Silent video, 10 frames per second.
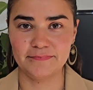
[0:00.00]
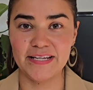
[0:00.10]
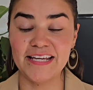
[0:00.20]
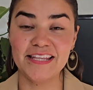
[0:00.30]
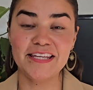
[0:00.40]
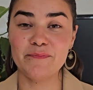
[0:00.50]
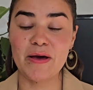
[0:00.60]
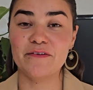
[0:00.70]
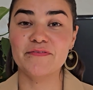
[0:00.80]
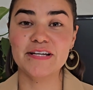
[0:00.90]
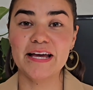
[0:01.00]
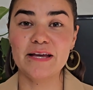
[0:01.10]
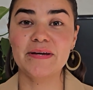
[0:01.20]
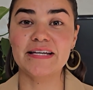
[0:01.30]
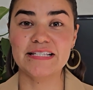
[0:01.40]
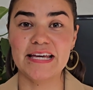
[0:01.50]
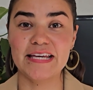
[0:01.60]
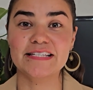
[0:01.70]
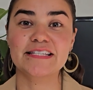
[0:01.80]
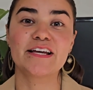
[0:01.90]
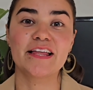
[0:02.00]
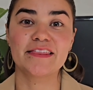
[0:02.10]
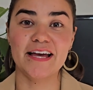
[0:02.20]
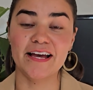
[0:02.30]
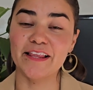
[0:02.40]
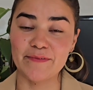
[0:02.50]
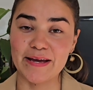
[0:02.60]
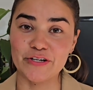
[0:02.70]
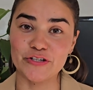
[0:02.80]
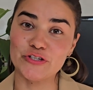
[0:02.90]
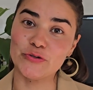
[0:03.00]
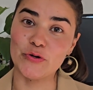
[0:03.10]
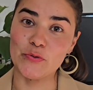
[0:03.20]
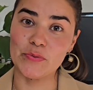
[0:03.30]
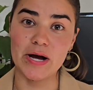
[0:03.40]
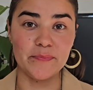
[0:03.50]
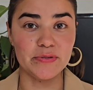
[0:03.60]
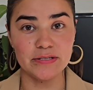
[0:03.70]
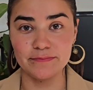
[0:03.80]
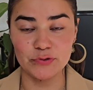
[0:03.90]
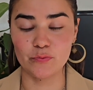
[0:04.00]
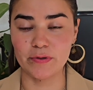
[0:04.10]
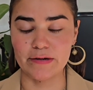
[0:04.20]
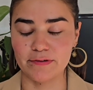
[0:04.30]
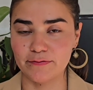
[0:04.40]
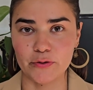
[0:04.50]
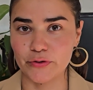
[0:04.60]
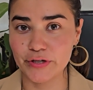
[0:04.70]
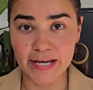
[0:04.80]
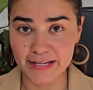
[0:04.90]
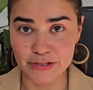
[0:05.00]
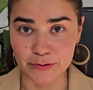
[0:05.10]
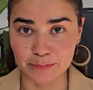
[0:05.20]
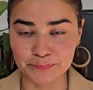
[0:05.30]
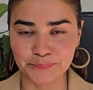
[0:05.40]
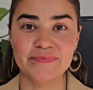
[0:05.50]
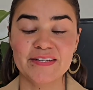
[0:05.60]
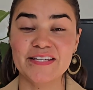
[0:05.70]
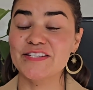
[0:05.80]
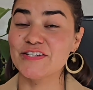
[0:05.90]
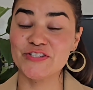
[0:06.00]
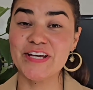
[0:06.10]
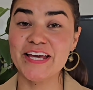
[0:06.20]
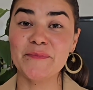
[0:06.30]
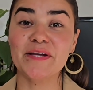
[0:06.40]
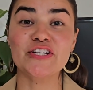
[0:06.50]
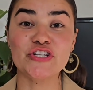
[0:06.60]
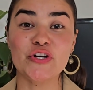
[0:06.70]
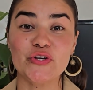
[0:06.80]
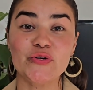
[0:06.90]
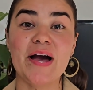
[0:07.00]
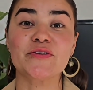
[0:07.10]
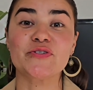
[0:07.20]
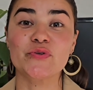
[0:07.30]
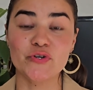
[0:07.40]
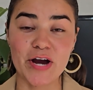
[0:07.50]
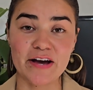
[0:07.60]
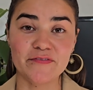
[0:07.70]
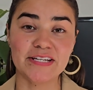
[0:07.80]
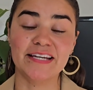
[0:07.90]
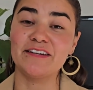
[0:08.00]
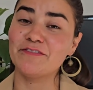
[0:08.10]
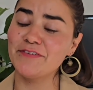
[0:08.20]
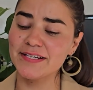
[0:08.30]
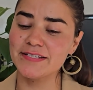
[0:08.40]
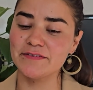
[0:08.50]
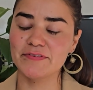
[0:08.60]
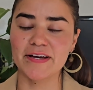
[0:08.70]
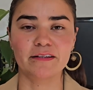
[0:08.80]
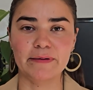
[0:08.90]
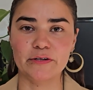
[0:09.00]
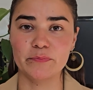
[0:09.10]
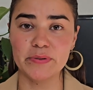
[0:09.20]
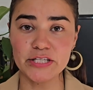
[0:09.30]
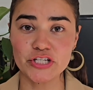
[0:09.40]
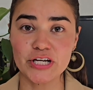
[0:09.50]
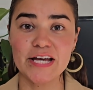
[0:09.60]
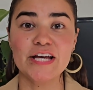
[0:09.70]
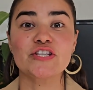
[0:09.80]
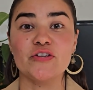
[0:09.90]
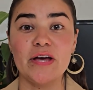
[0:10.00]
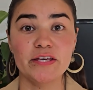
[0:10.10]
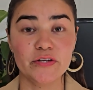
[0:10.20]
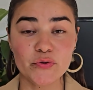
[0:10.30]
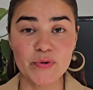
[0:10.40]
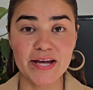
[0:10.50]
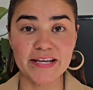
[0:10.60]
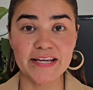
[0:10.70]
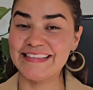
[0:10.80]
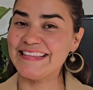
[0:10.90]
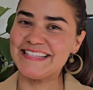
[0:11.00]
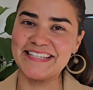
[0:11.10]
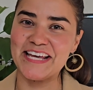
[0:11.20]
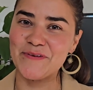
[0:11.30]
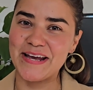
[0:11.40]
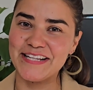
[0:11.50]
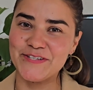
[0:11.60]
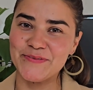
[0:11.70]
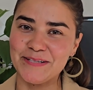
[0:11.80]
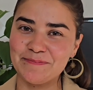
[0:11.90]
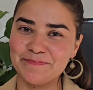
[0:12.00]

in the amount of time it takes that elevator to go up to whatever floor you're getting to. So today I'm going to show you how to craft an effective elevator pitch so that you're ready. Let's get right into it.